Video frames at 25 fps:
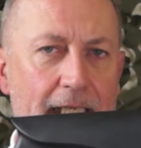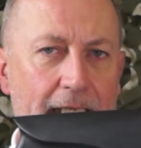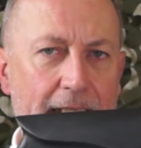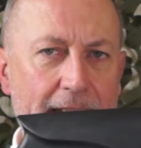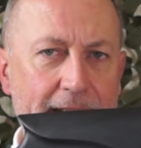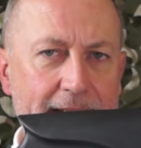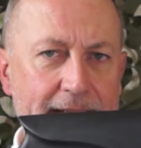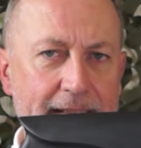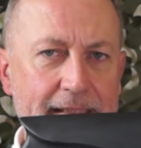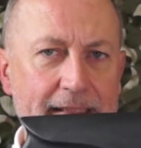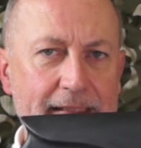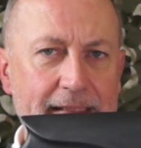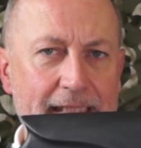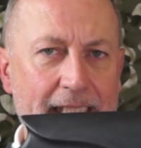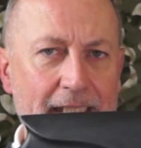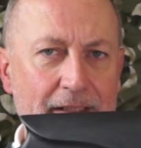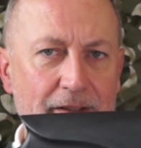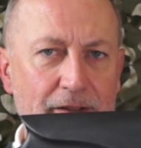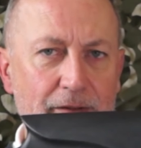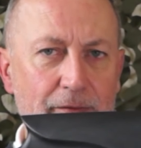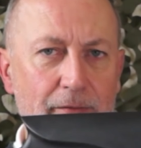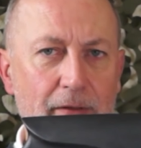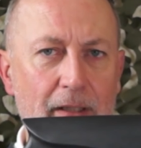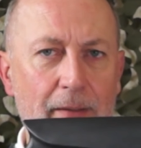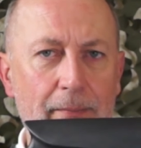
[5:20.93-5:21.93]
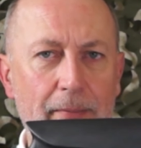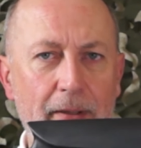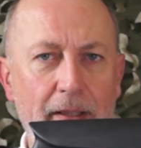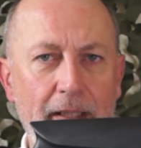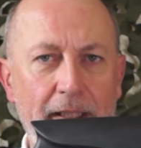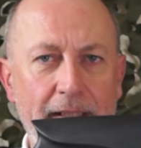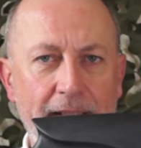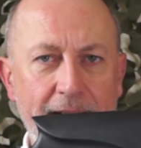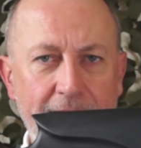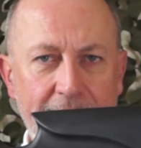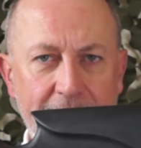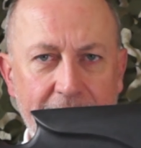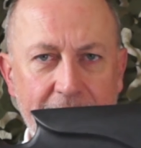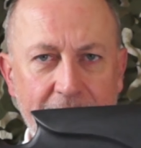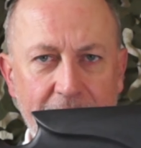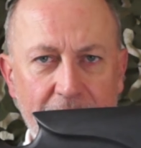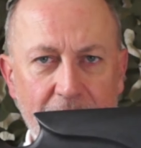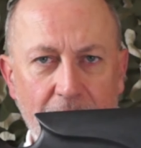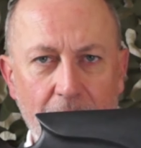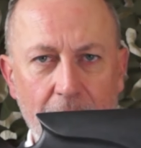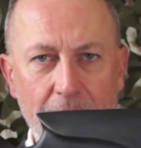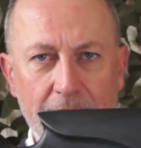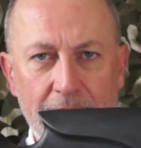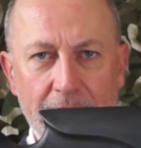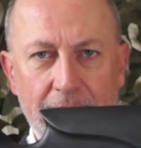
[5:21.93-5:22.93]
It is out of rubber and it is
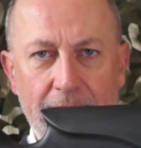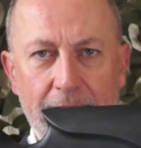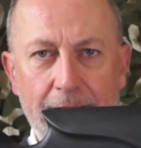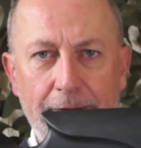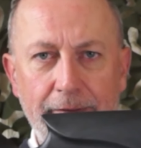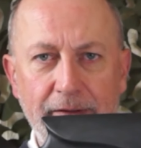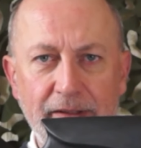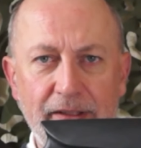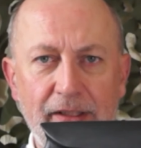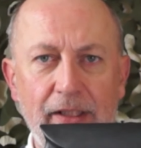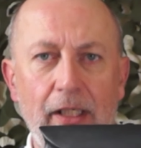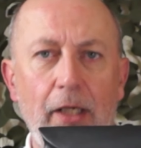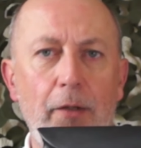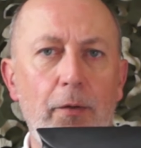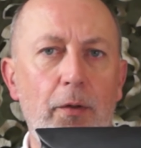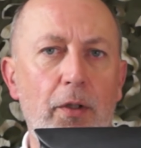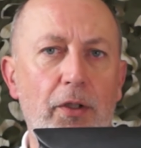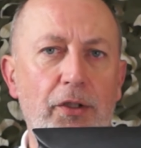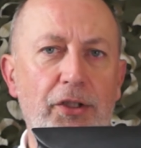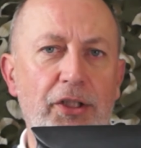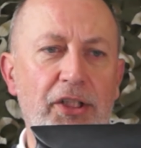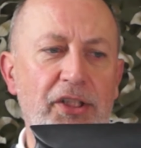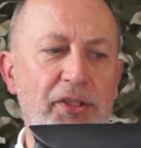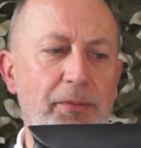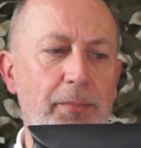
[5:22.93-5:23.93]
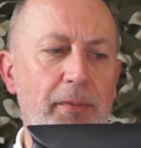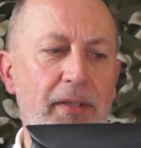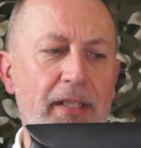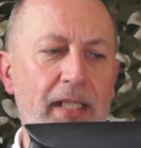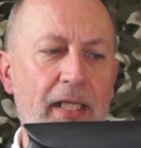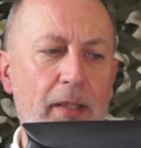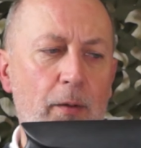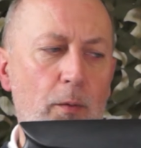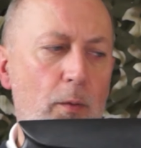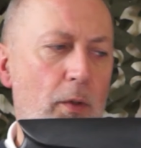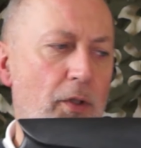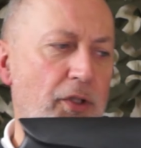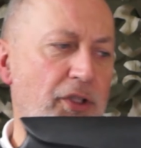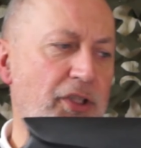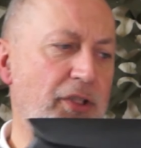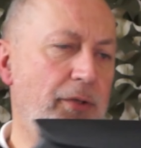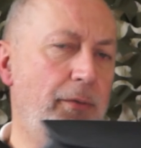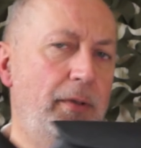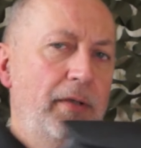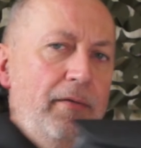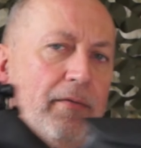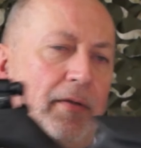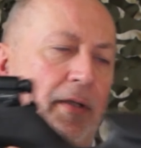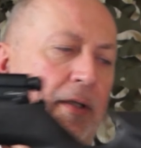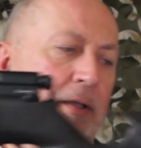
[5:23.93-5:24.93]
solid. There is no adjustment there
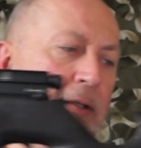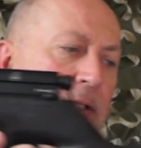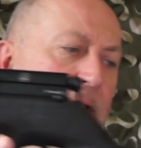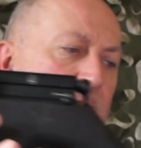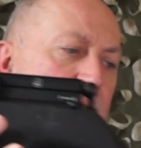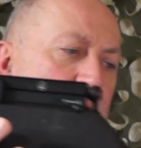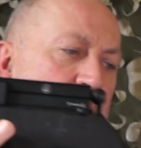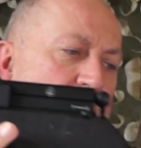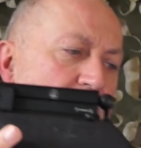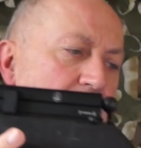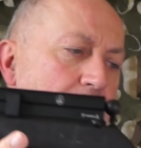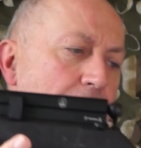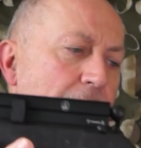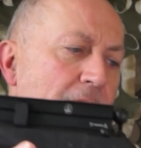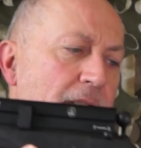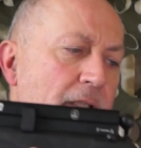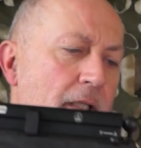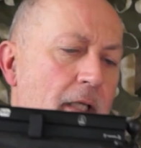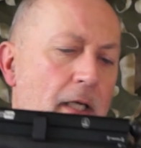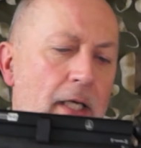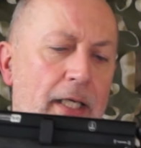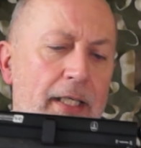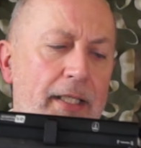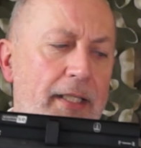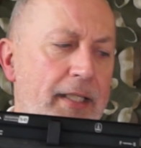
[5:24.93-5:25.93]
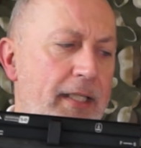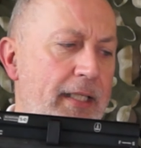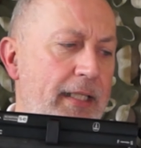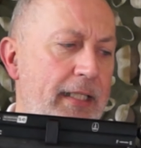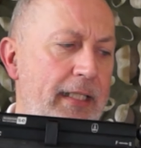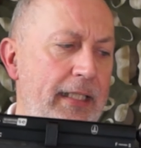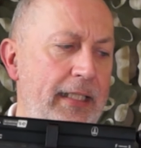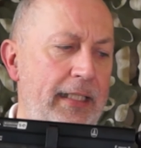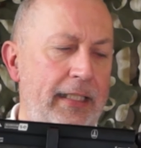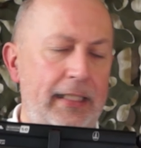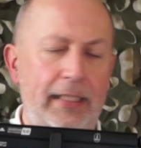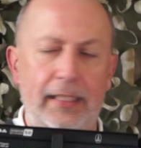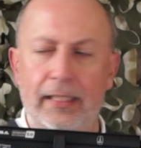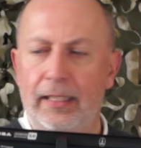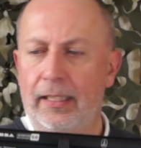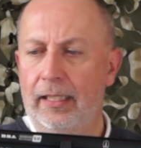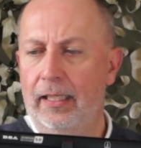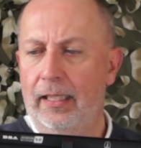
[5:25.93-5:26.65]
whatsoever. So unlike the